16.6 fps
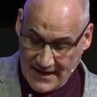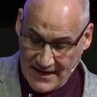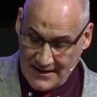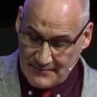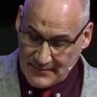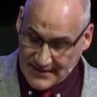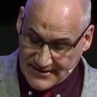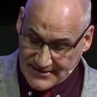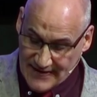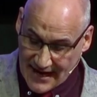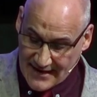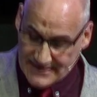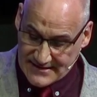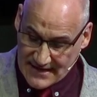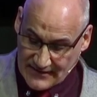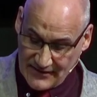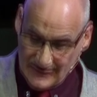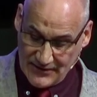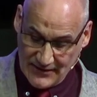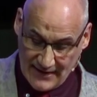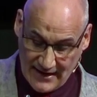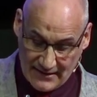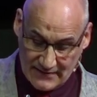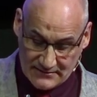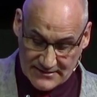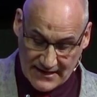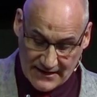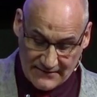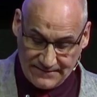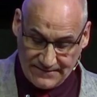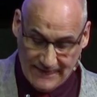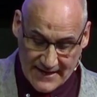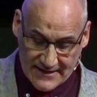Besides everything else, I've
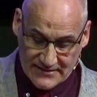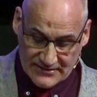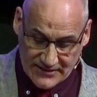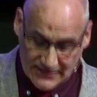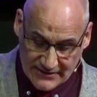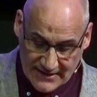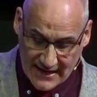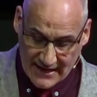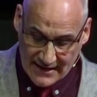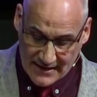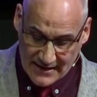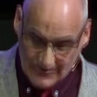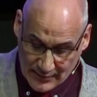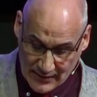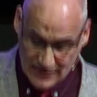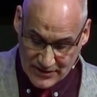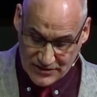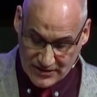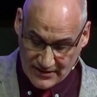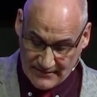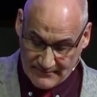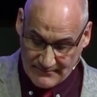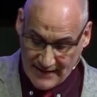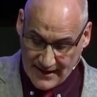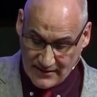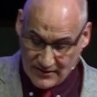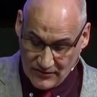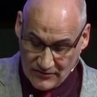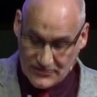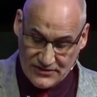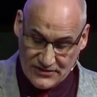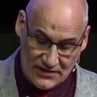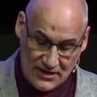faced the daily pressure of my
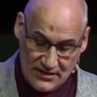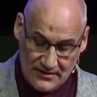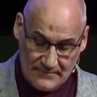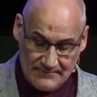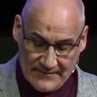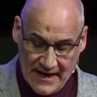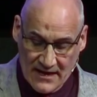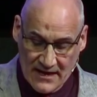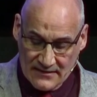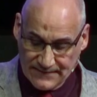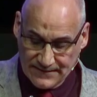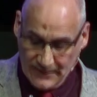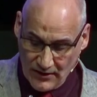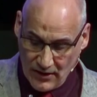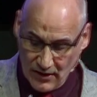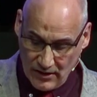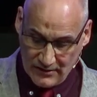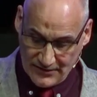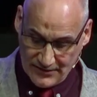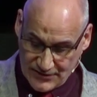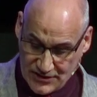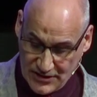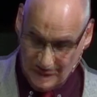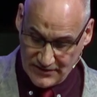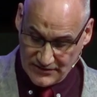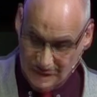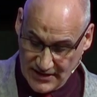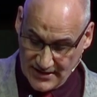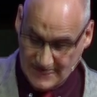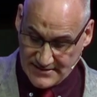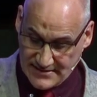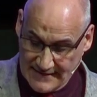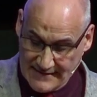concern for all the
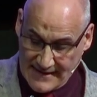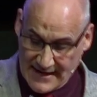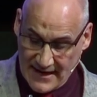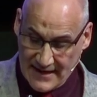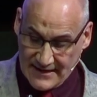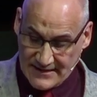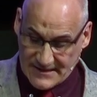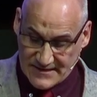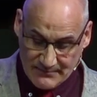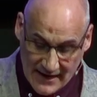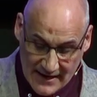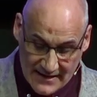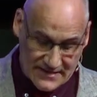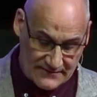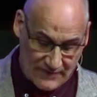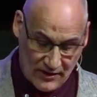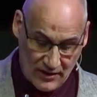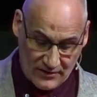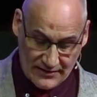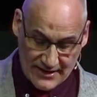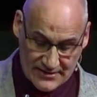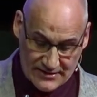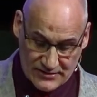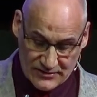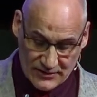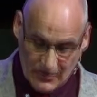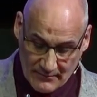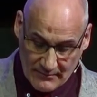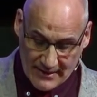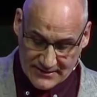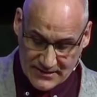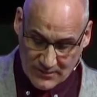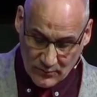churches. In spite of all this, no
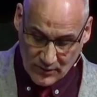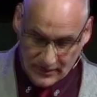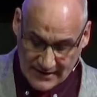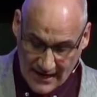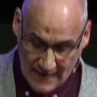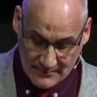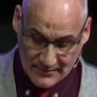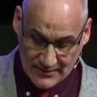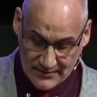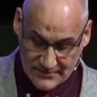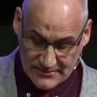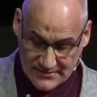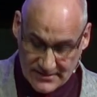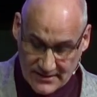matter what happens,